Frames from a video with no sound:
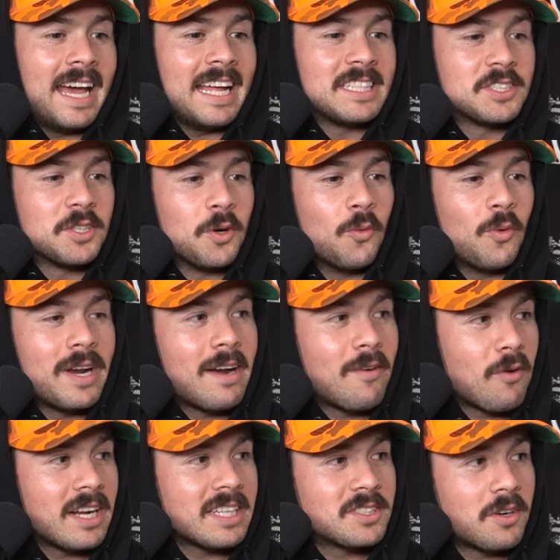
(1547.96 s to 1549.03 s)
And so
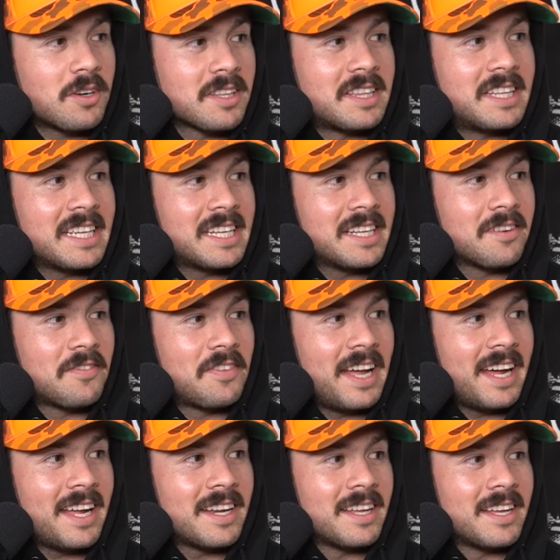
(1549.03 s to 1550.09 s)
whenever I started thinking of
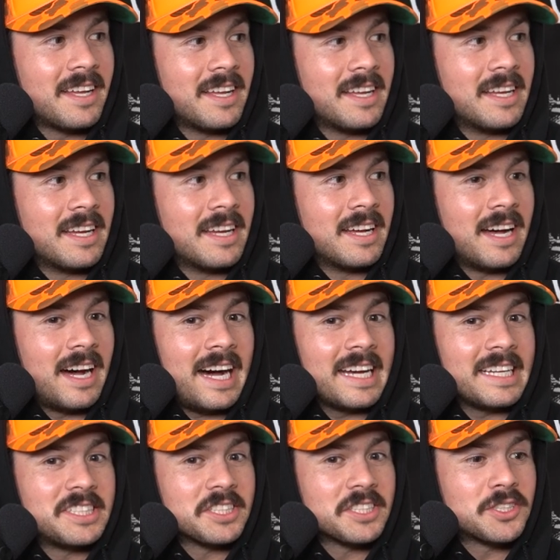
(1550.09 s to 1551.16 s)
that,
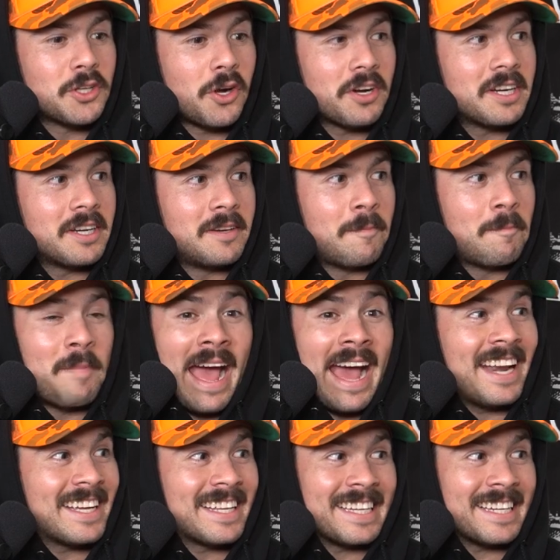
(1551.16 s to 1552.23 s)
I just started
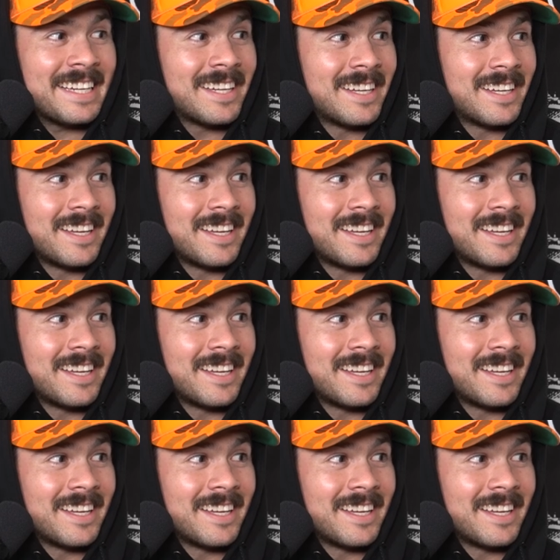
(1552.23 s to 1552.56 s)
panicking.